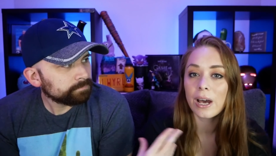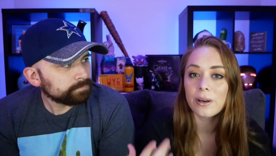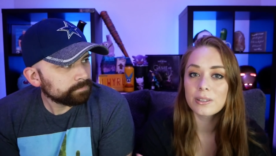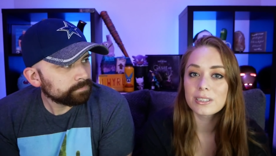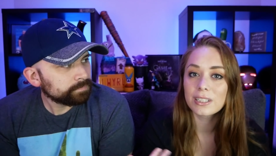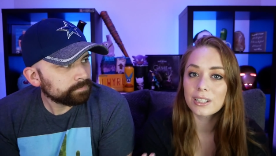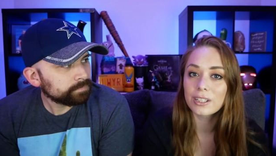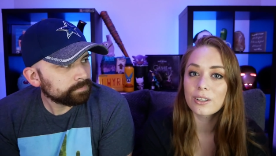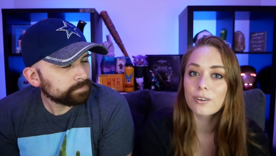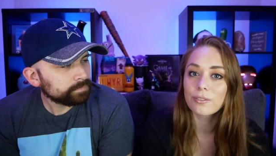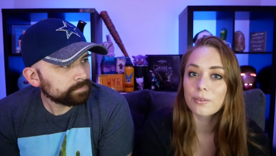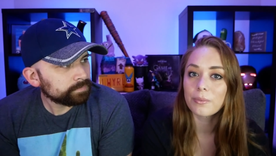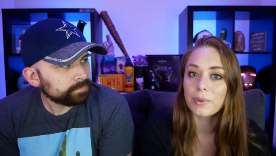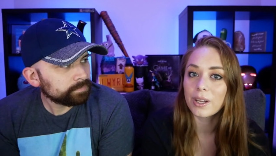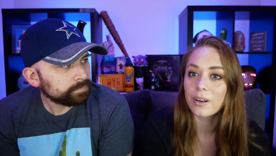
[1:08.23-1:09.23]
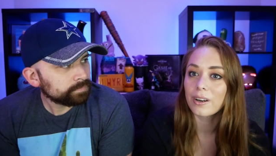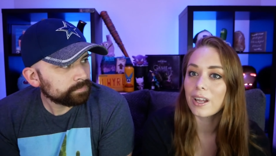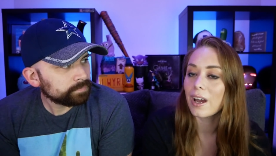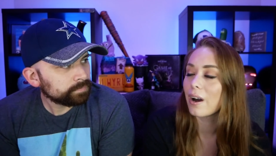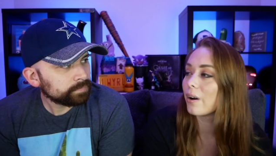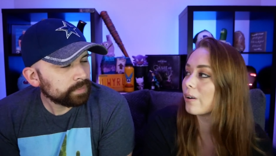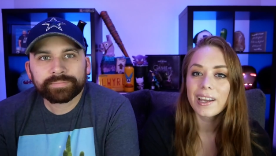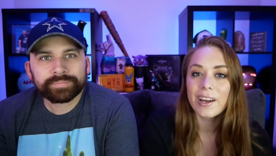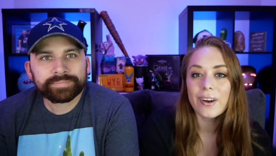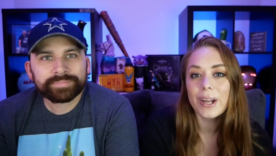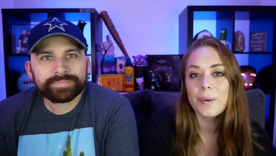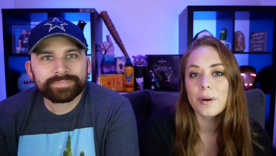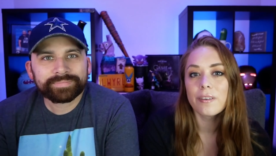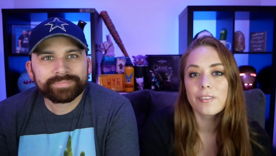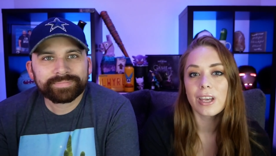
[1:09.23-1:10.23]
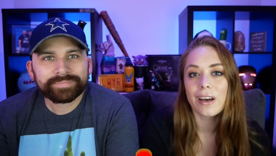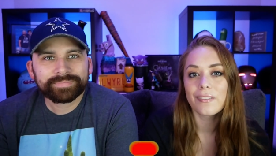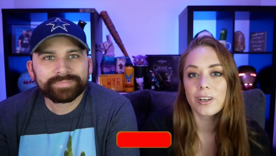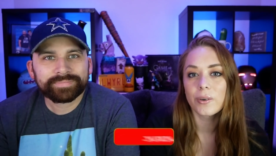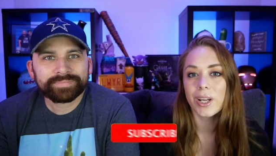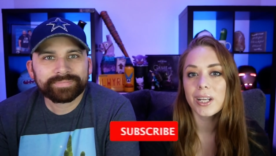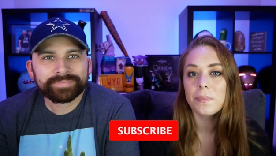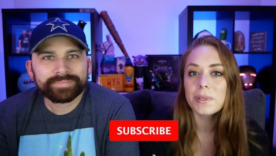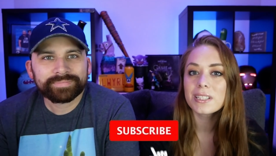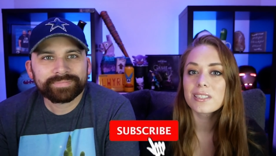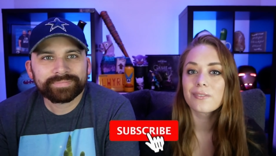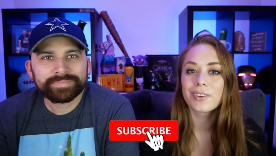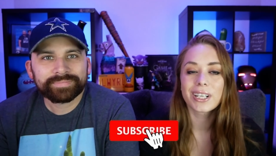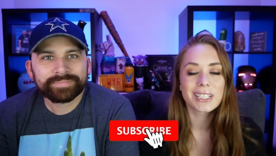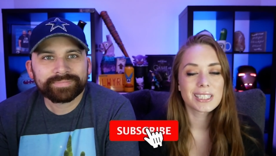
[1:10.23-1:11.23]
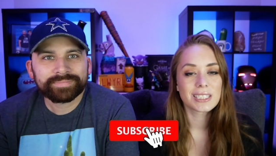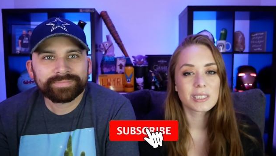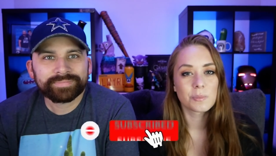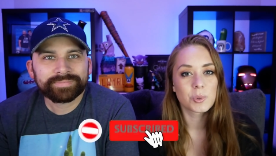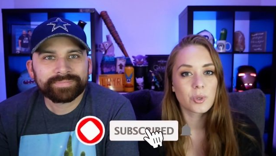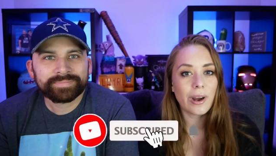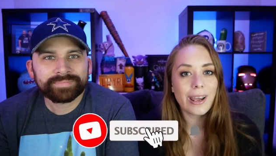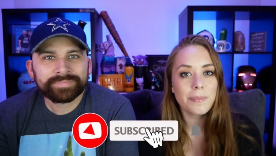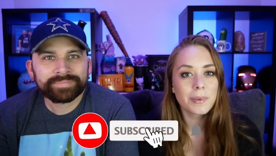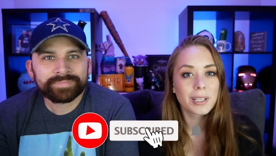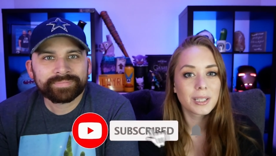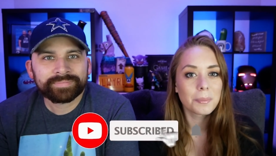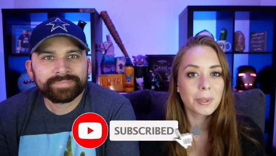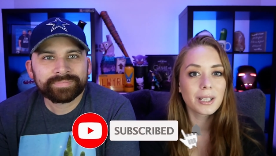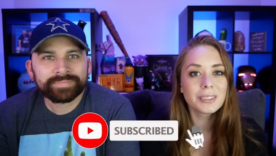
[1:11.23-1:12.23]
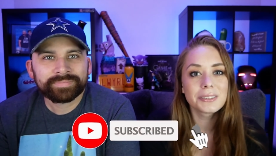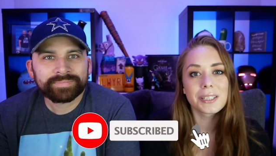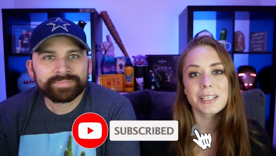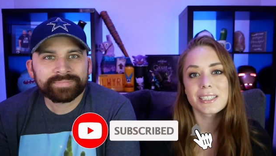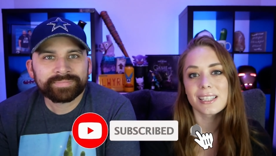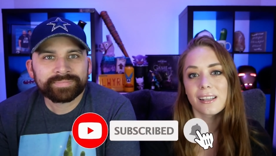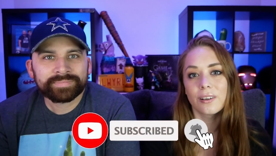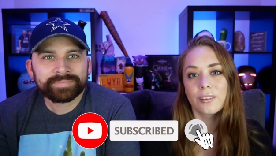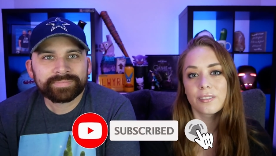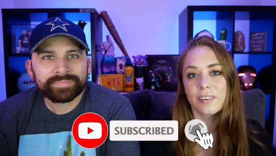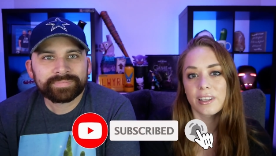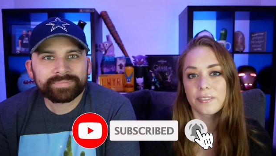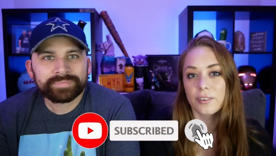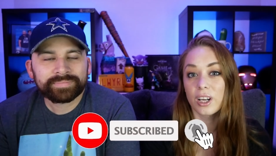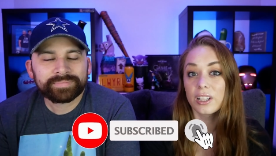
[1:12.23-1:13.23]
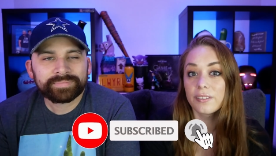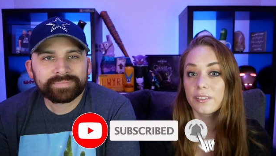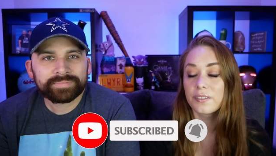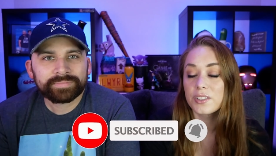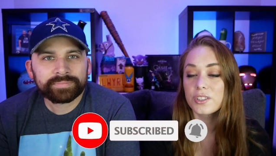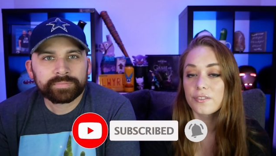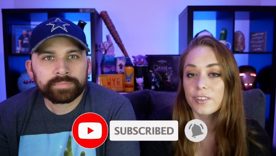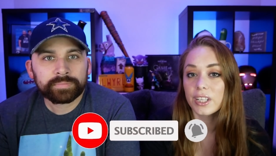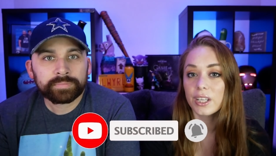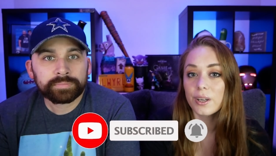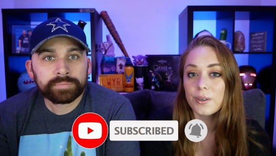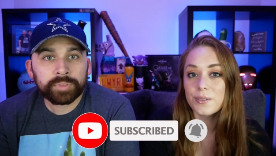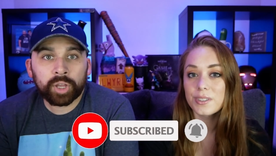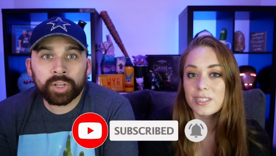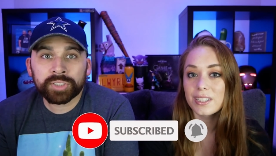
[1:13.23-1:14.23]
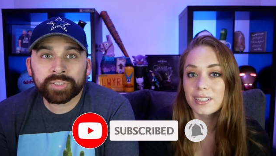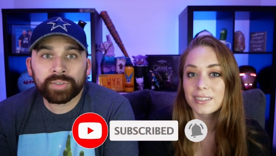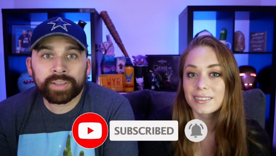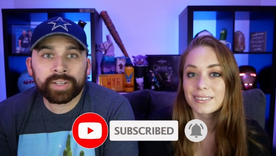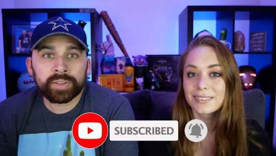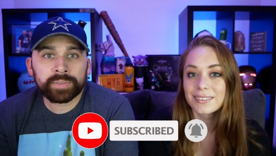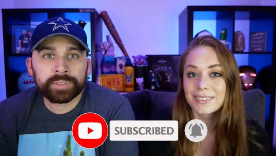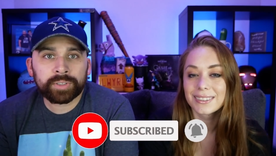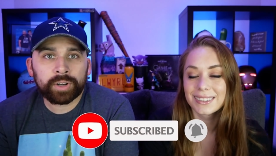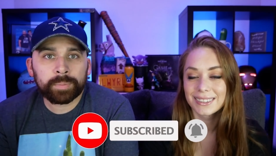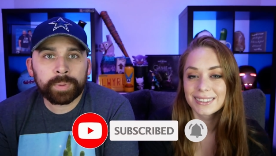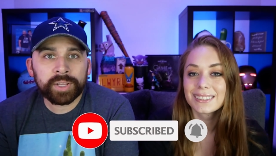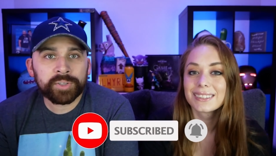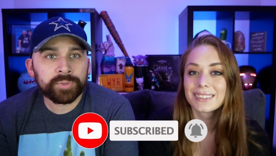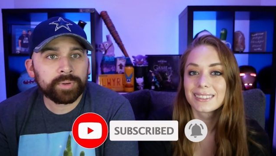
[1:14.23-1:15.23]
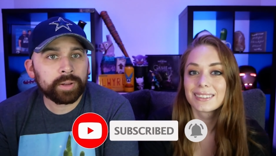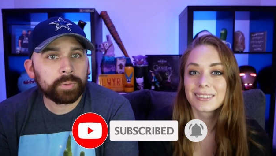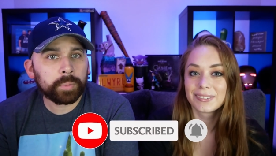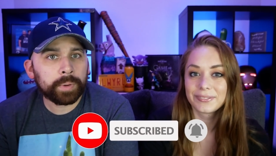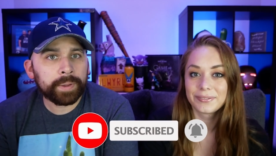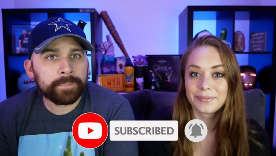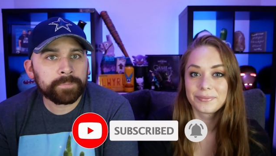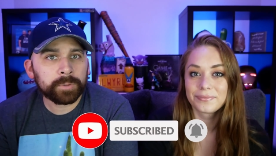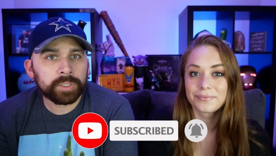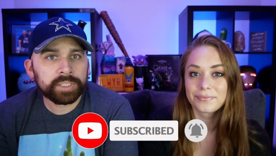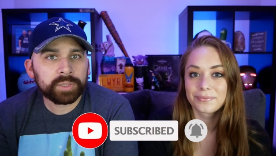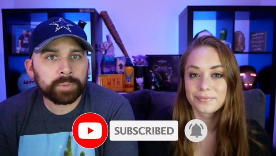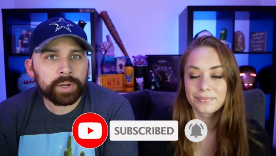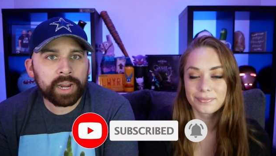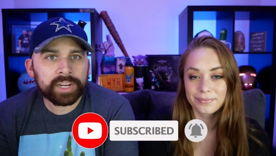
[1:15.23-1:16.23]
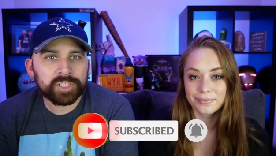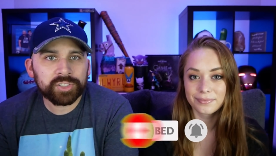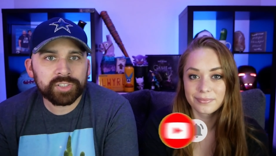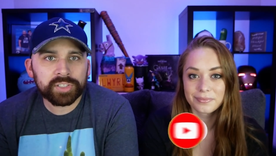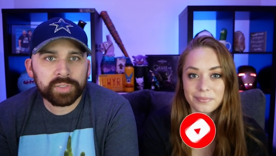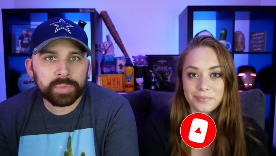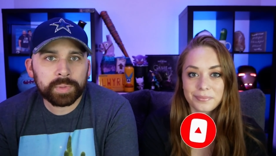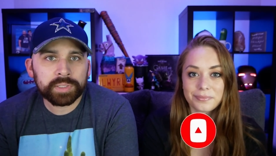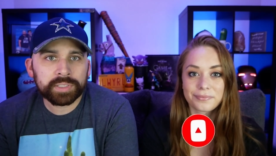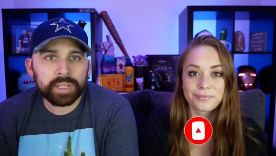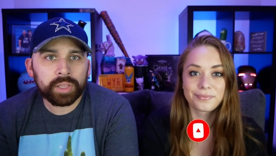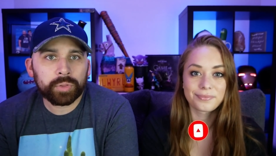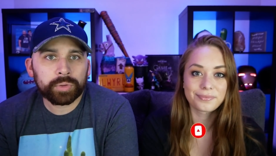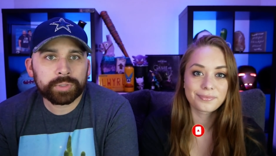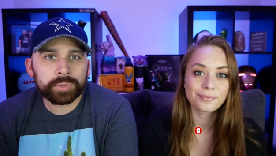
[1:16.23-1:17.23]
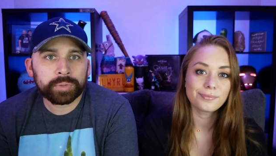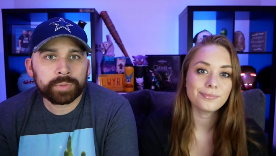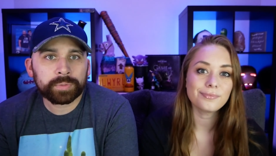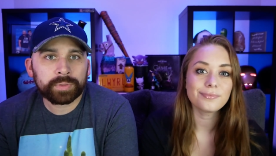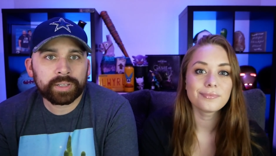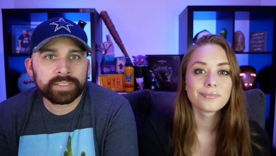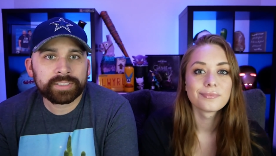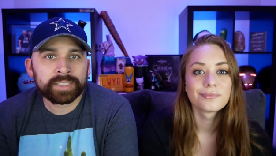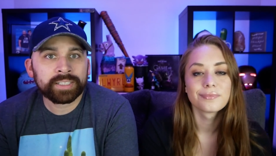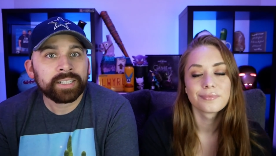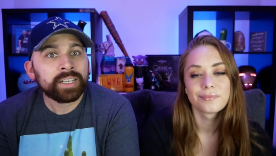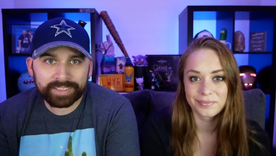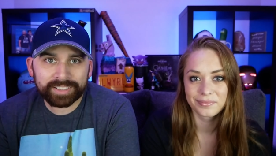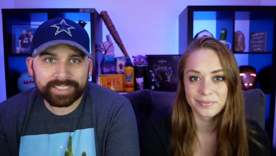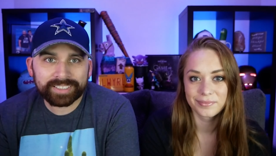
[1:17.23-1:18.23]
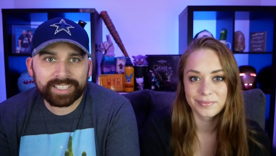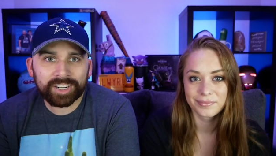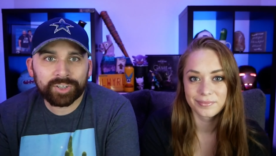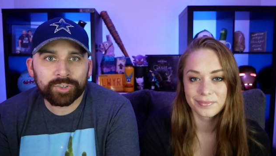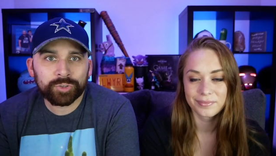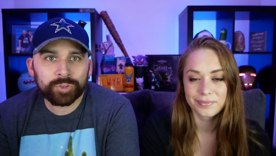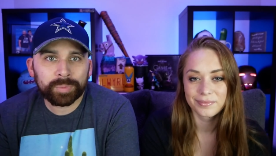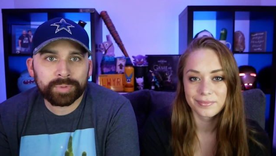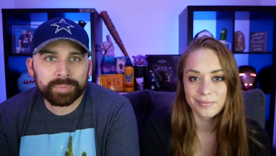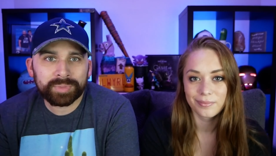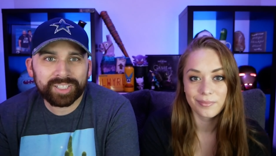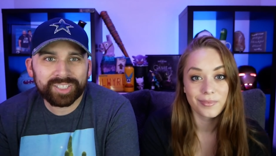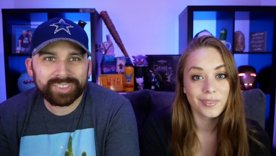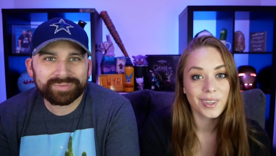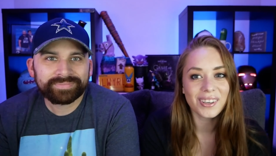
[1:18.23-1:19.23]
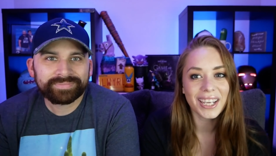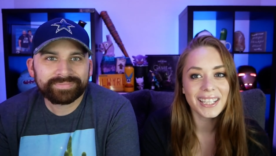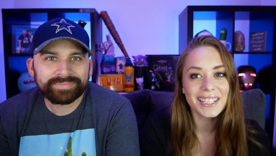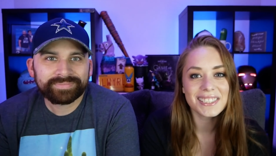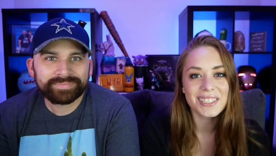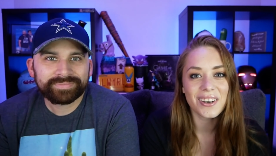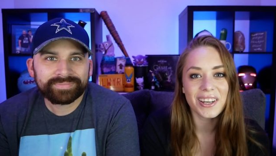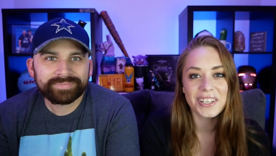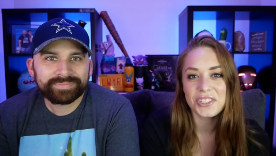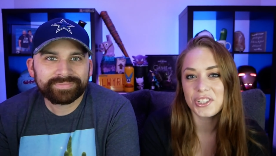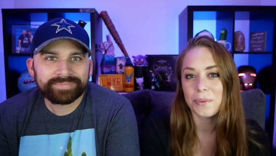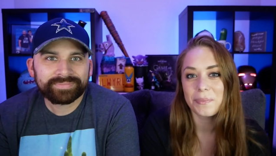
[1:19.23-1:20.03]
Speaker 1: How is he going to go from there now? All right, well, if you haven't already, please don't forget to subscribe and hit the bell so you can stay notified for all of our future videos.
Speaker 2: Also, head over to our Patreon where we have full-length reactions as well as other exclusive content. Links down in the description below.
Speaker 1: Okay, let's go ahead and